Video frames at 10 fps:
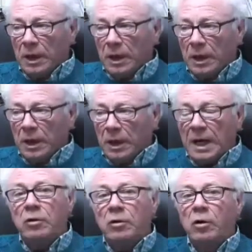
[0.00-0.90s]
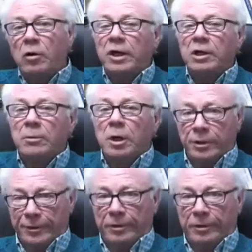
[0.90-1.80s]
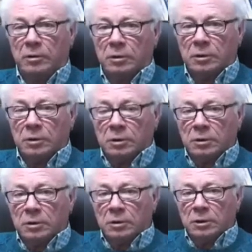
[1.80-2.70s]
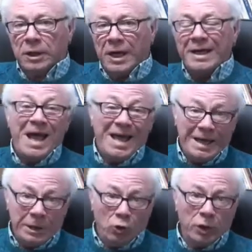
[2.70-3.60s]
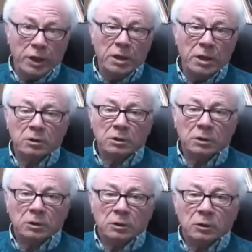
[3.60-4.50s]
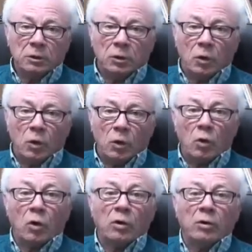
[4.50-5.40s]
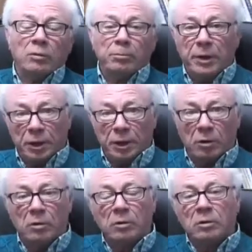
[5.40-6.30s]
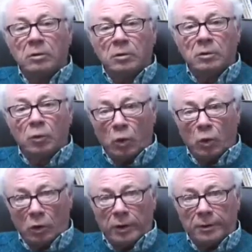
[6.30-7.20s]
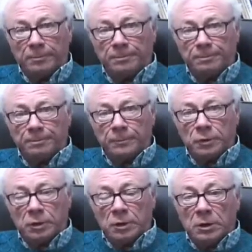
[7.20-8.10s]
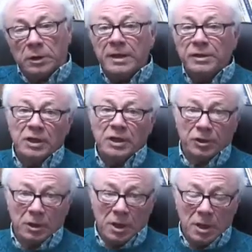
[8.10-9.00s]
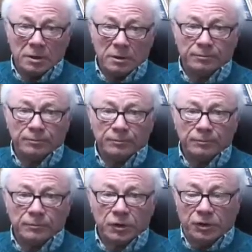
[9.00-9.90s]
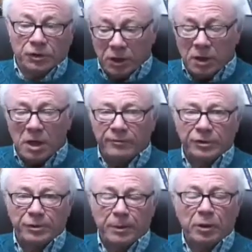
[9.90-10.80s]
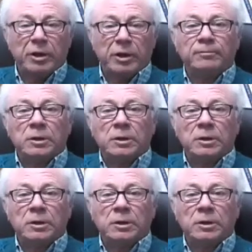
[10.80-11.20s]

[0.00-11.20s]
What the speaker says: I never heard him utter an angry or bitter word. Now that says a lot. It says a lot of his spirit.